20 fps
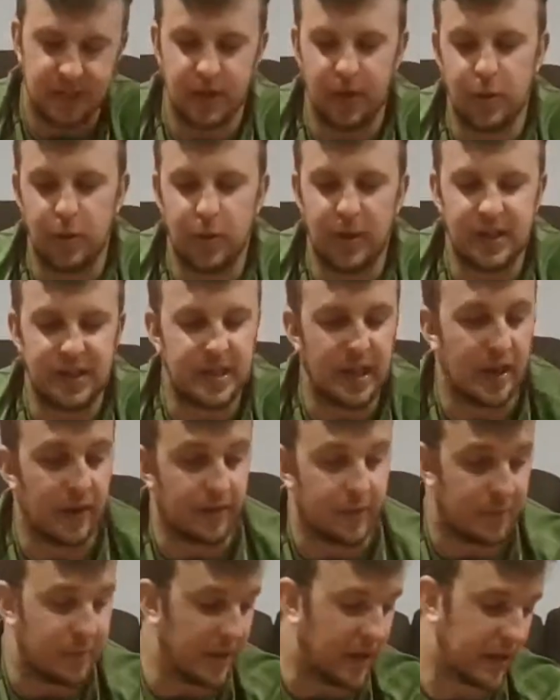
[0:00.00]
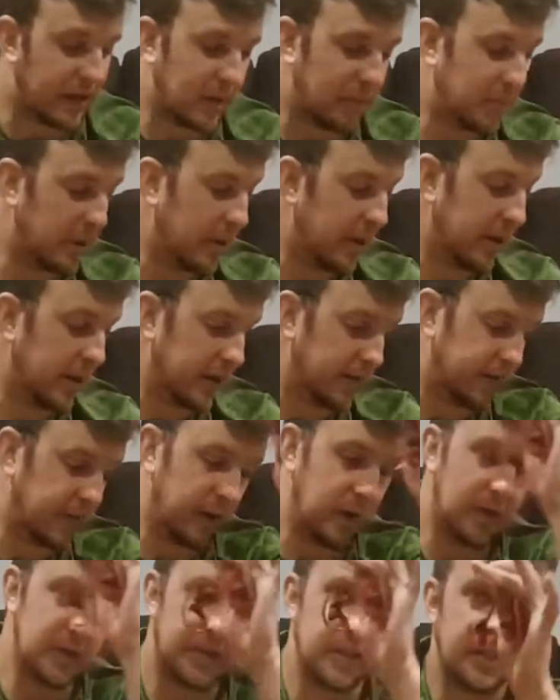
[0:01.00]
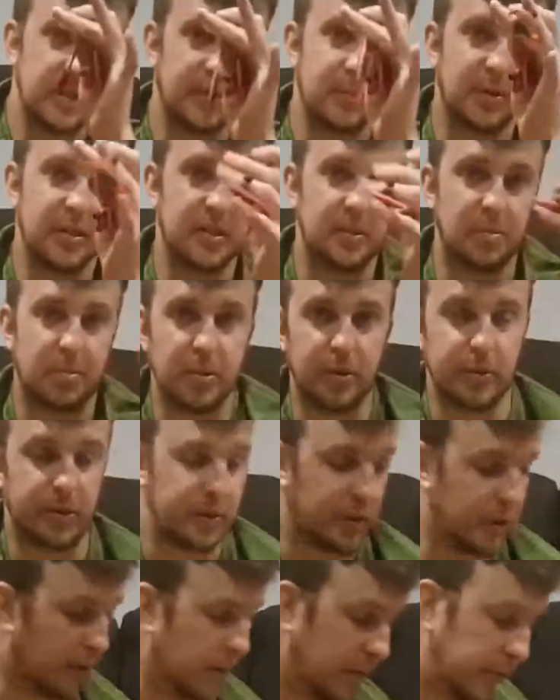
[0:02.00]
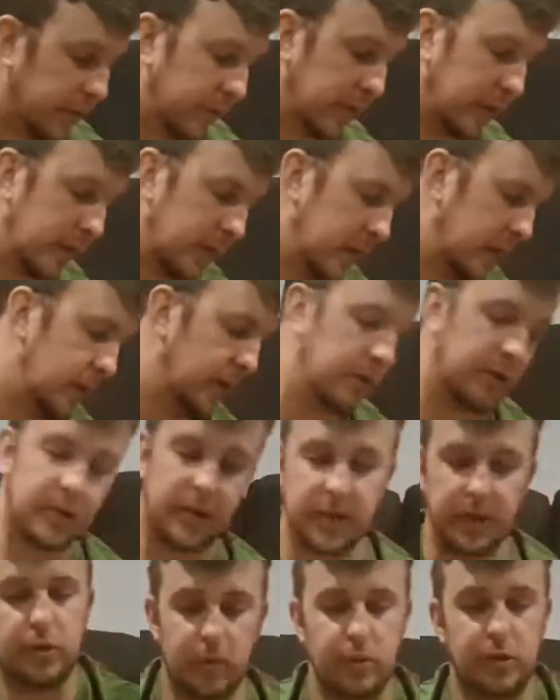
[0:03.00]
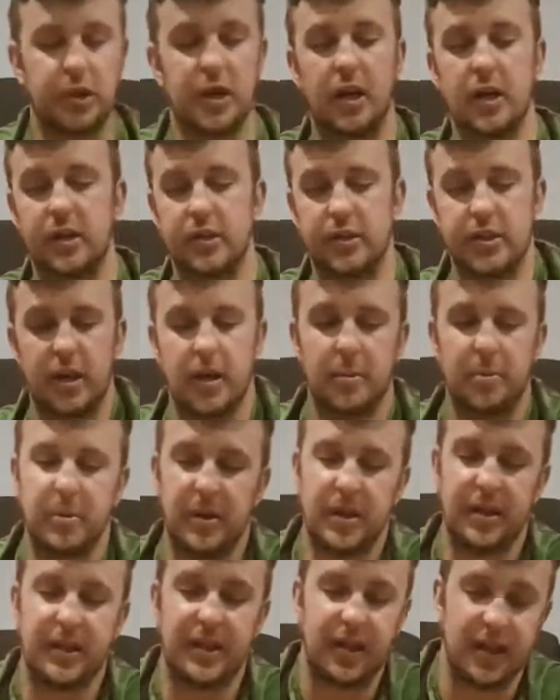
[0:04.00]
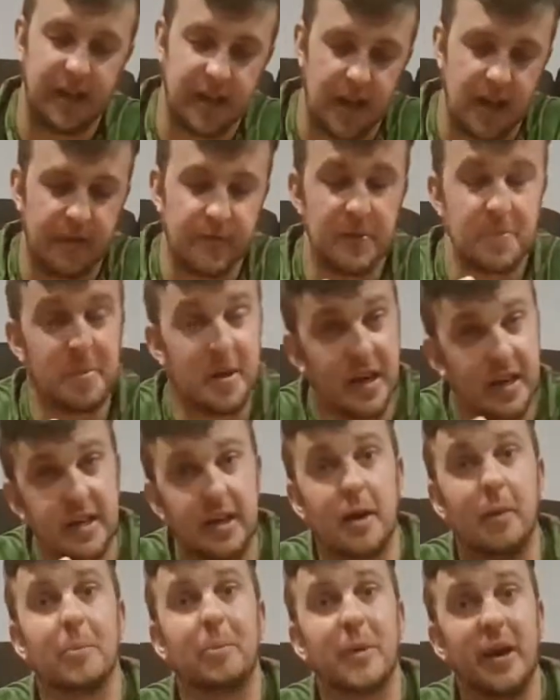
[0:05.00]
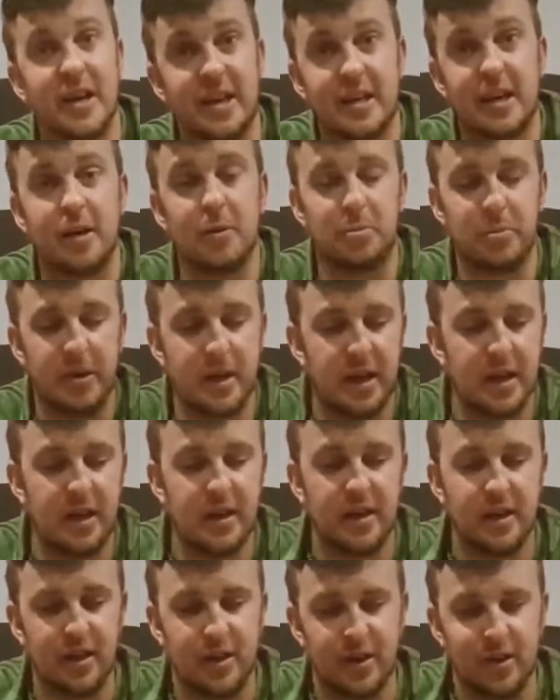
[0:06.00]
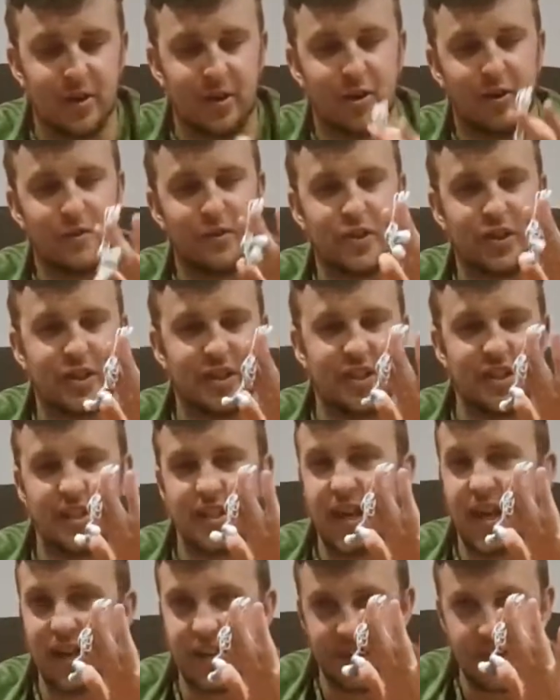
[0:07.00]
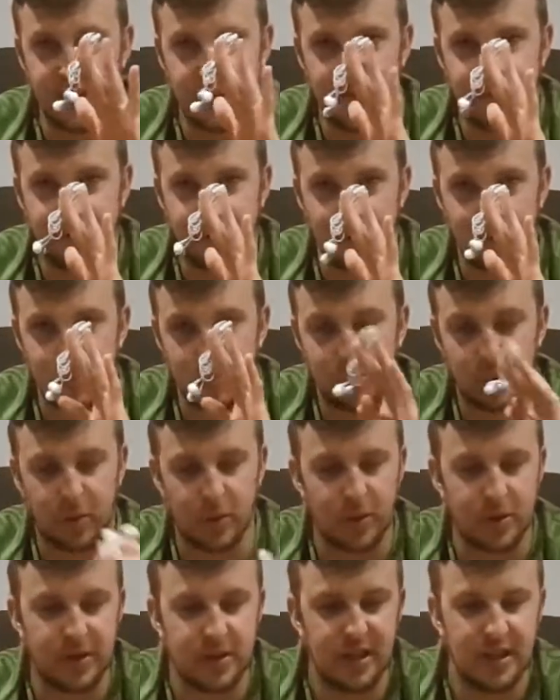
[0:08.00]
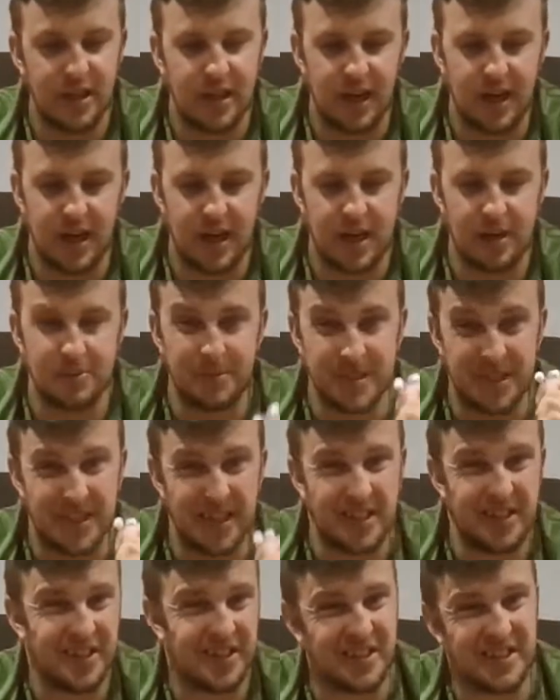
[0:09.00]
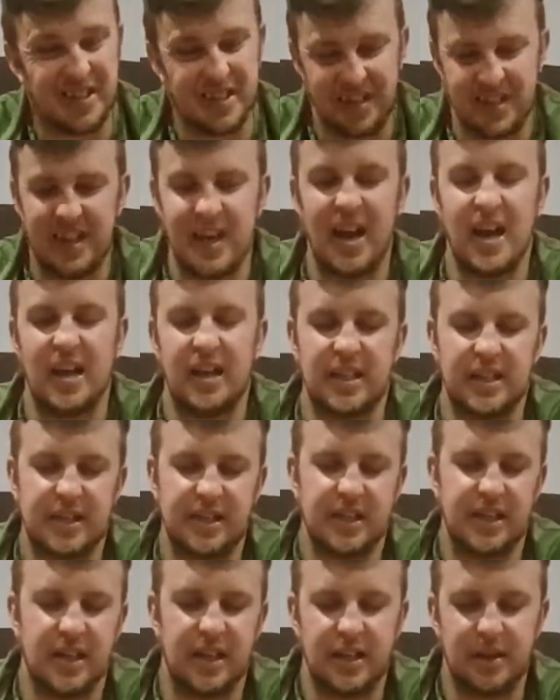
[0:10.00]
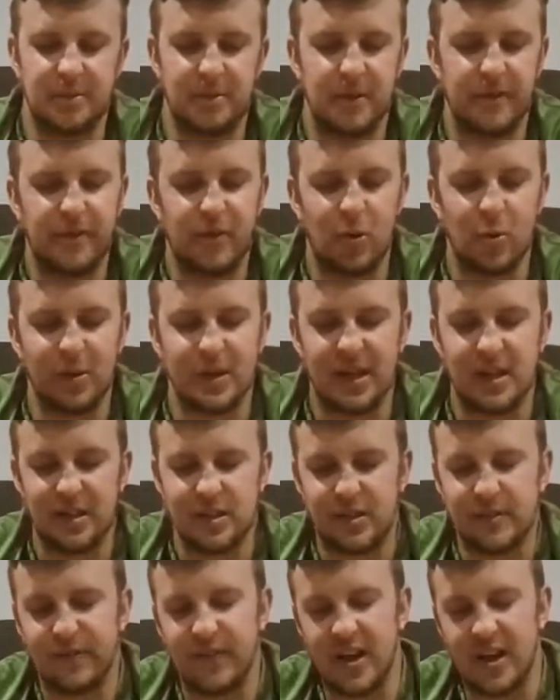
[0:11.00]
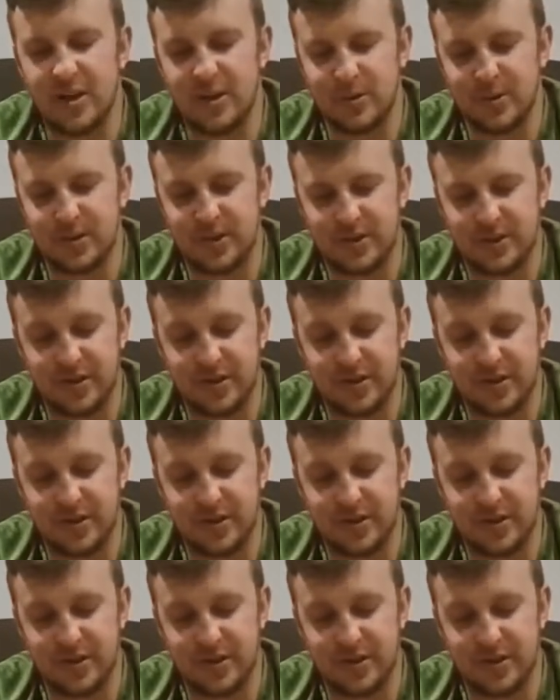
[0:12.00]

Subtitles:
Always have a backup pair of headphones. These are ones that Bluetooth. They're usually all charged up, and then I have a backup pair of just a standard earphone port as a just in case if all else fails.